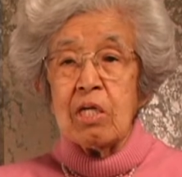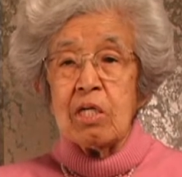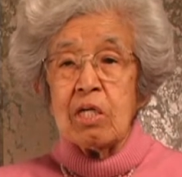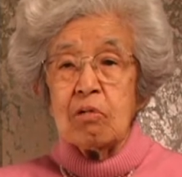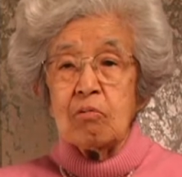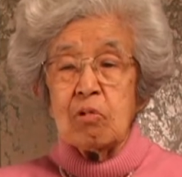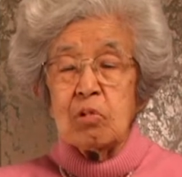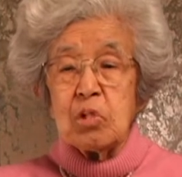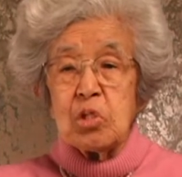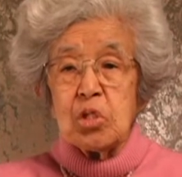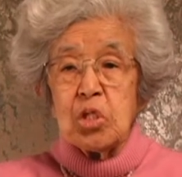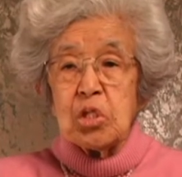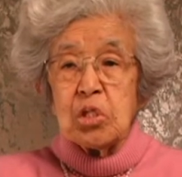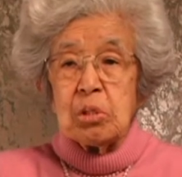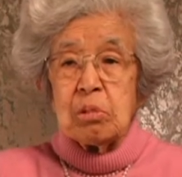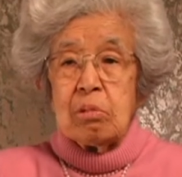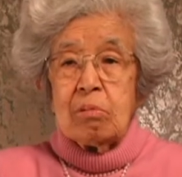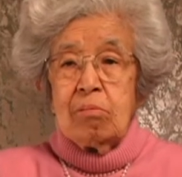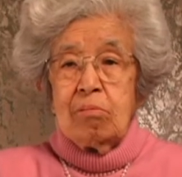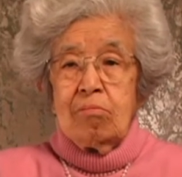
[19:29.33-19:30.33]
just
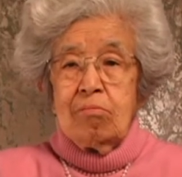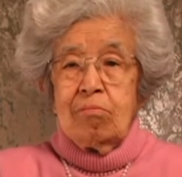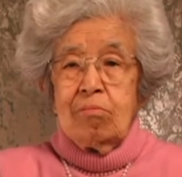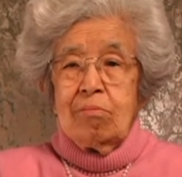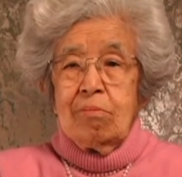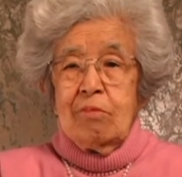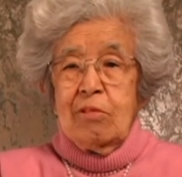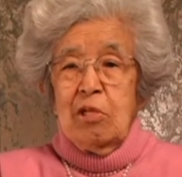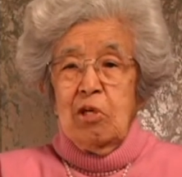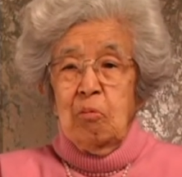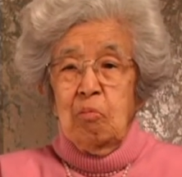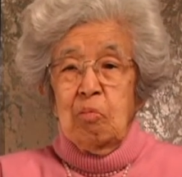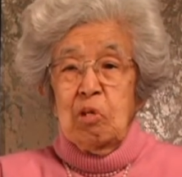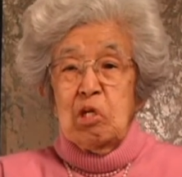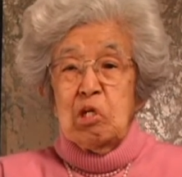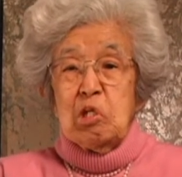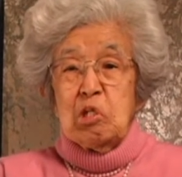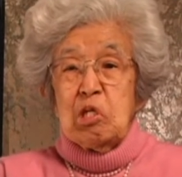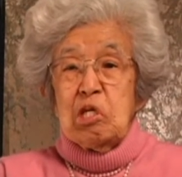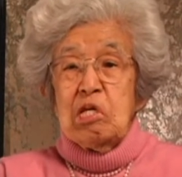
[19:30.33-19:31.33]
in
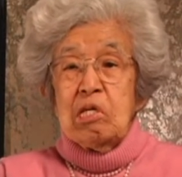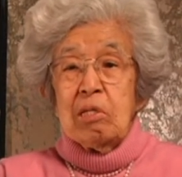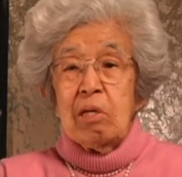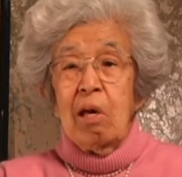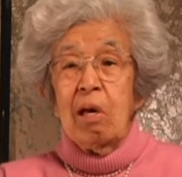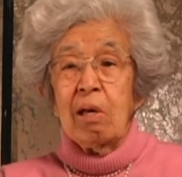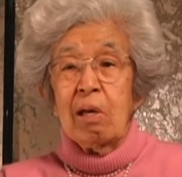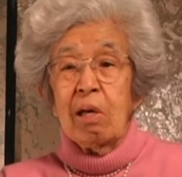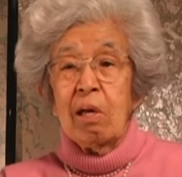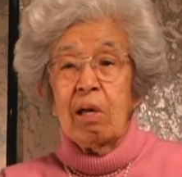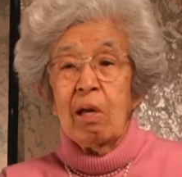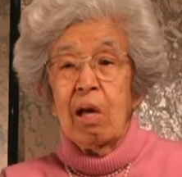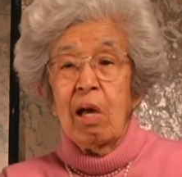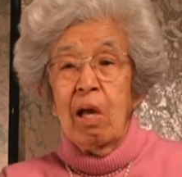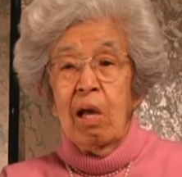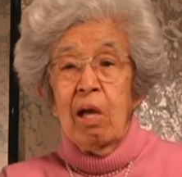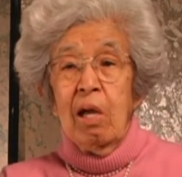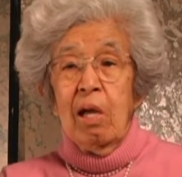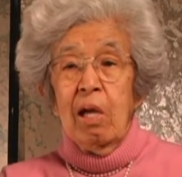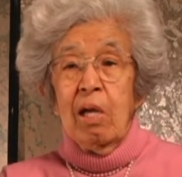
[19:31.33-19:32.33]
BC.
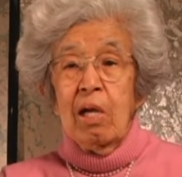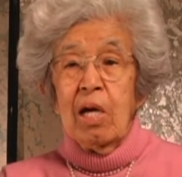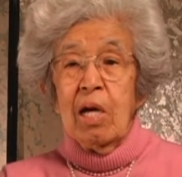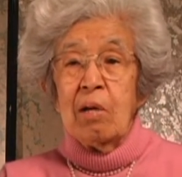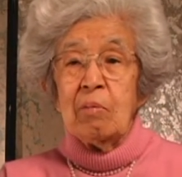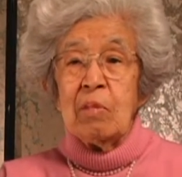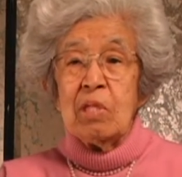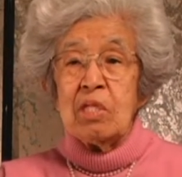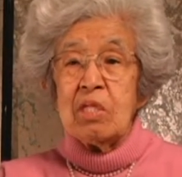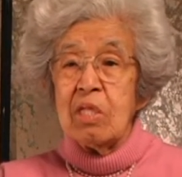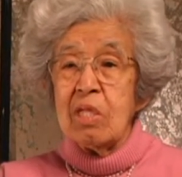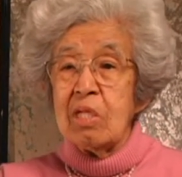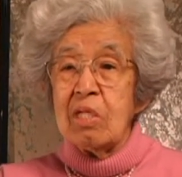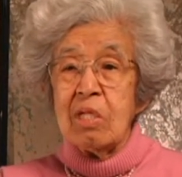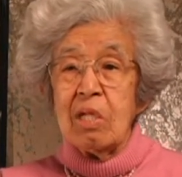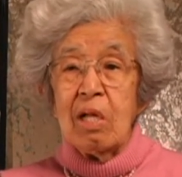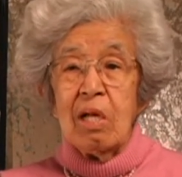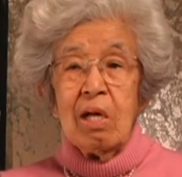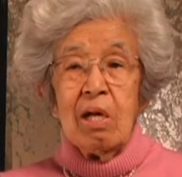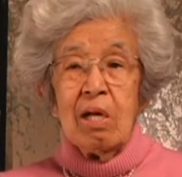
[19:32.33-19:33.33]
I mean, they
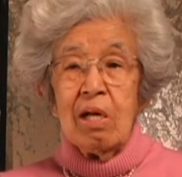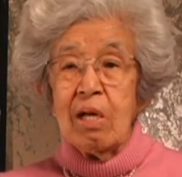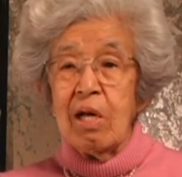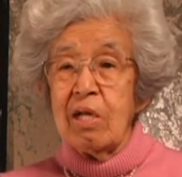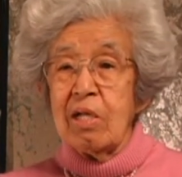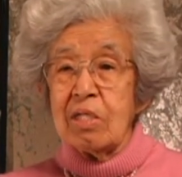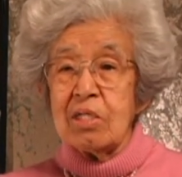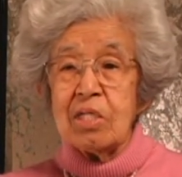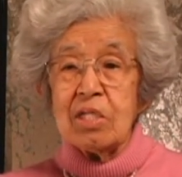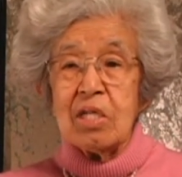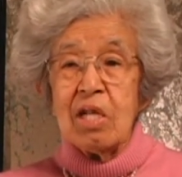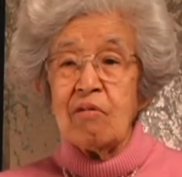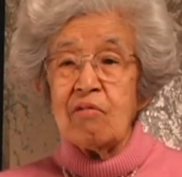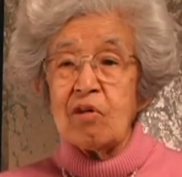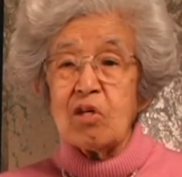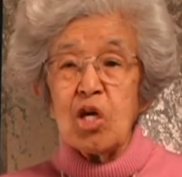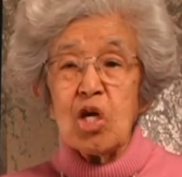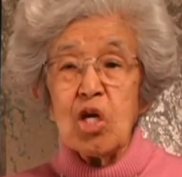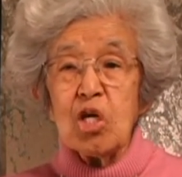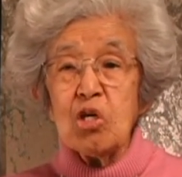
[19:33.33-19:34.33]
didn't have a
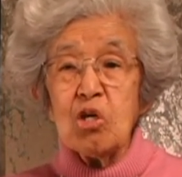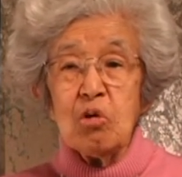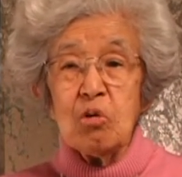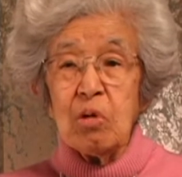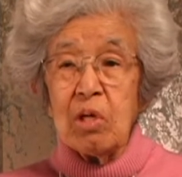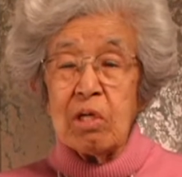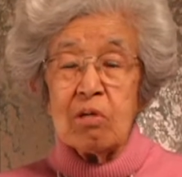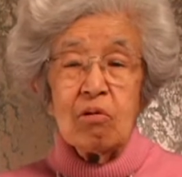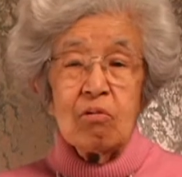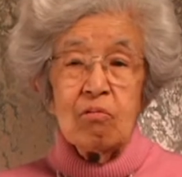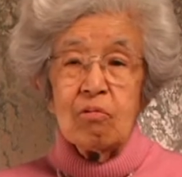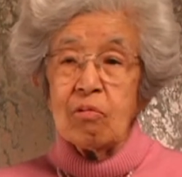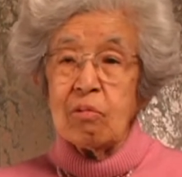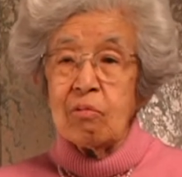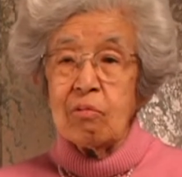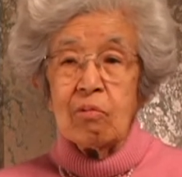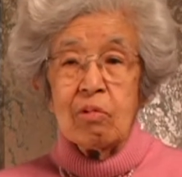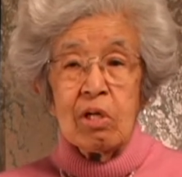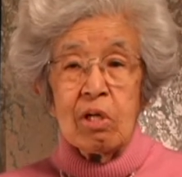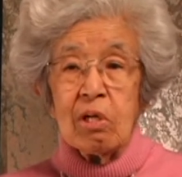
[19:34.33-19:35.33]
clue what went
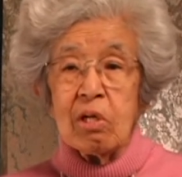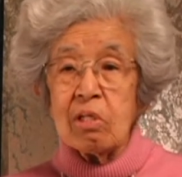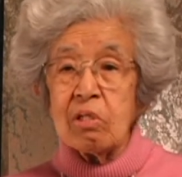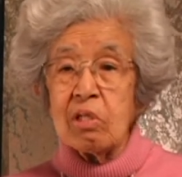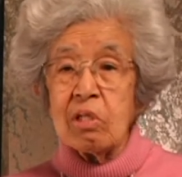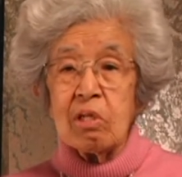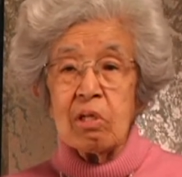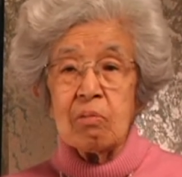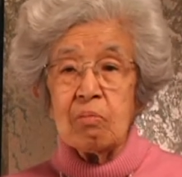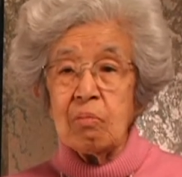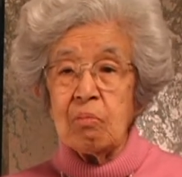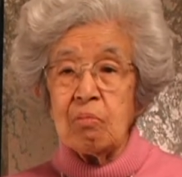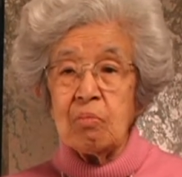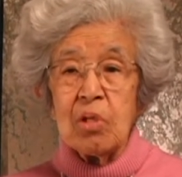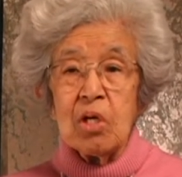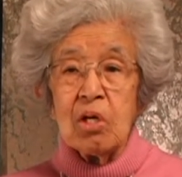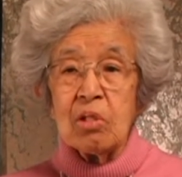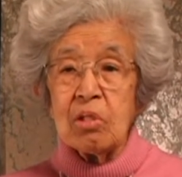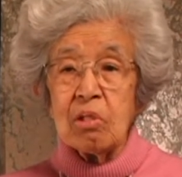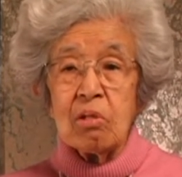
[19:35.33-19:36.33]
on there beyond
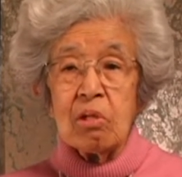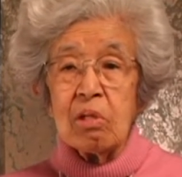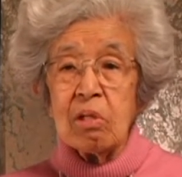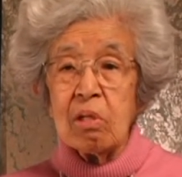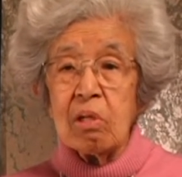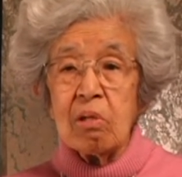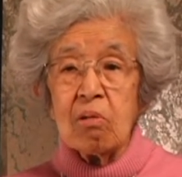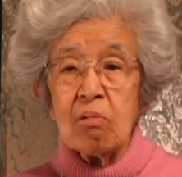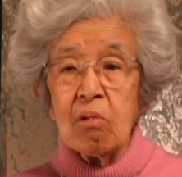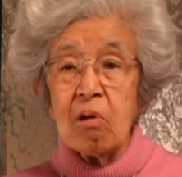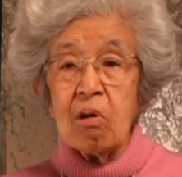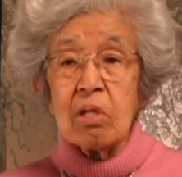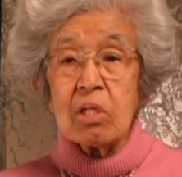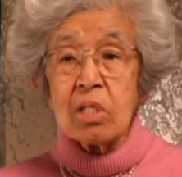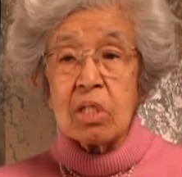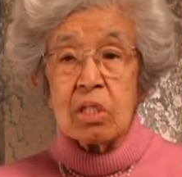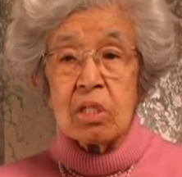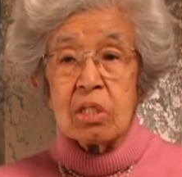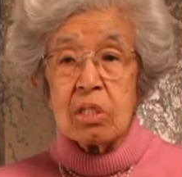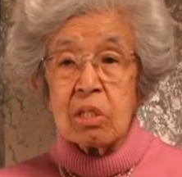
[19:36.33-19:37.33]
the Rockies,
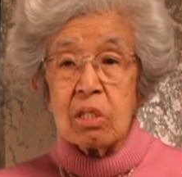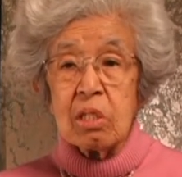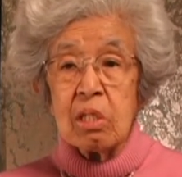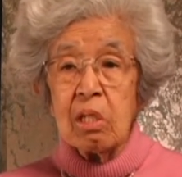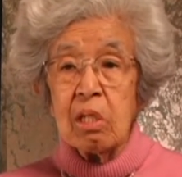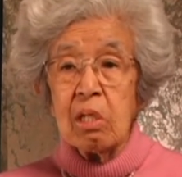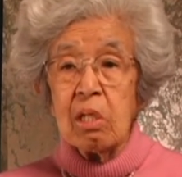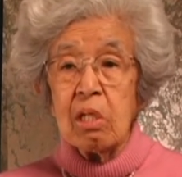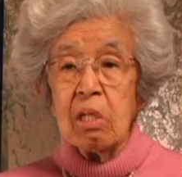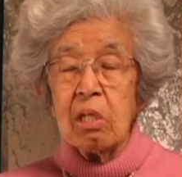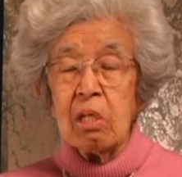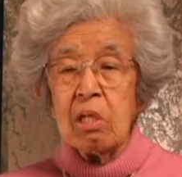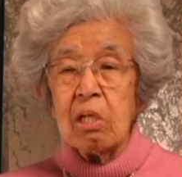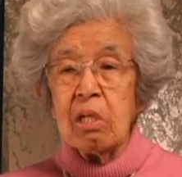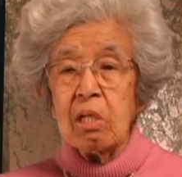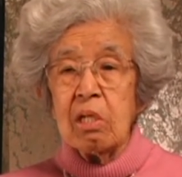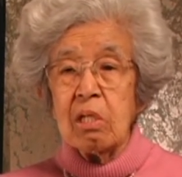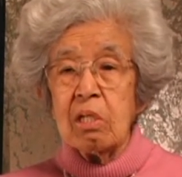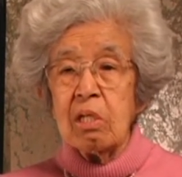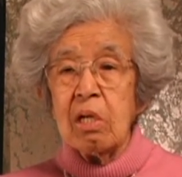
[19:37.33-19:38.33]

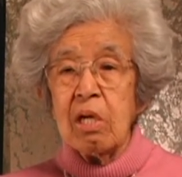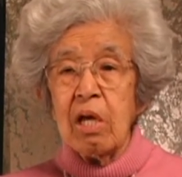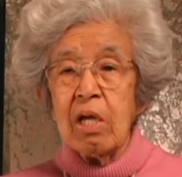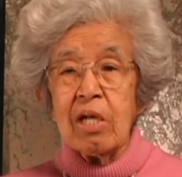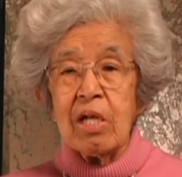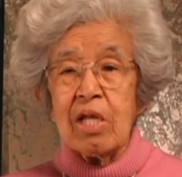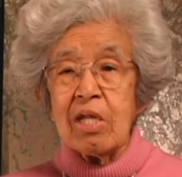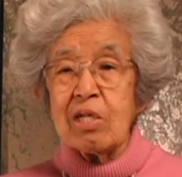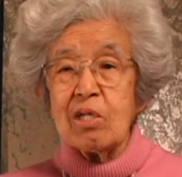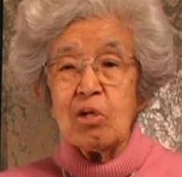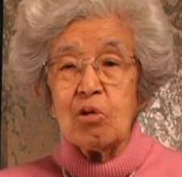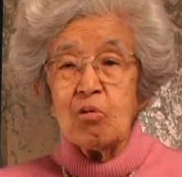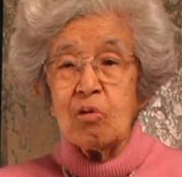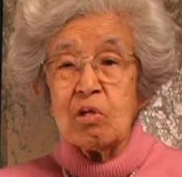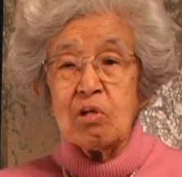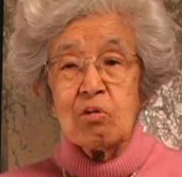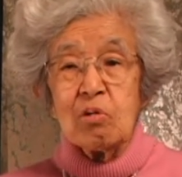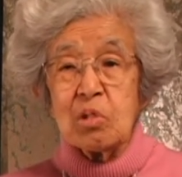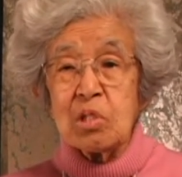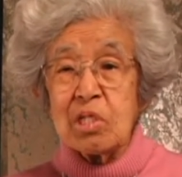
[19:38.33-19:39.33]
and had no interest
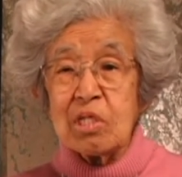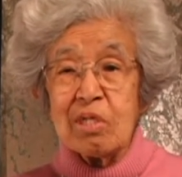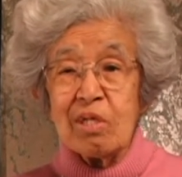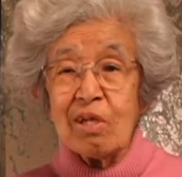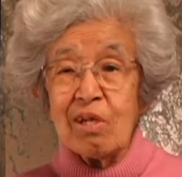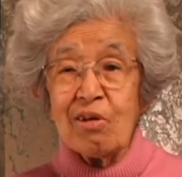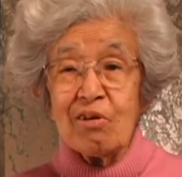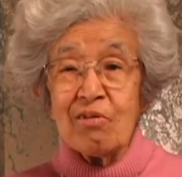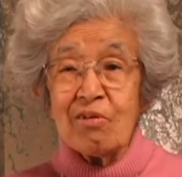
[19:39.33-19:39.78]
in learning.